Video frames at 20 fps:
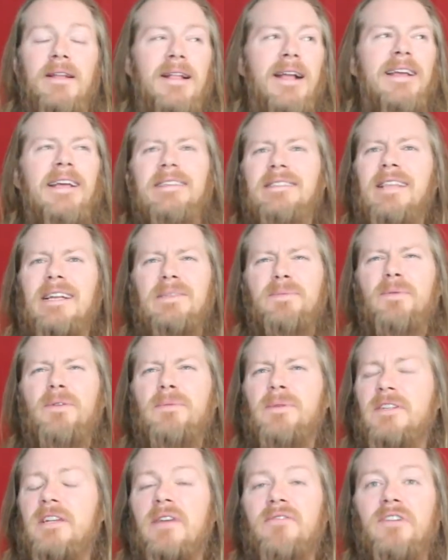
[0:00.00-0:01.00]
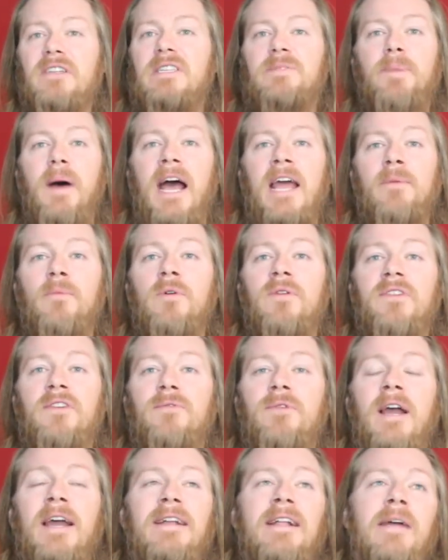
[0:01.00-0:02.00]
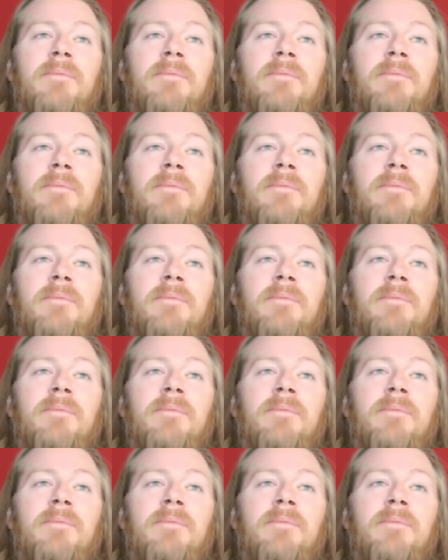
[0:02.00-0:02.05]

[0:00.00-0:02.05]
And I guess that's pretty much every spy movie, right?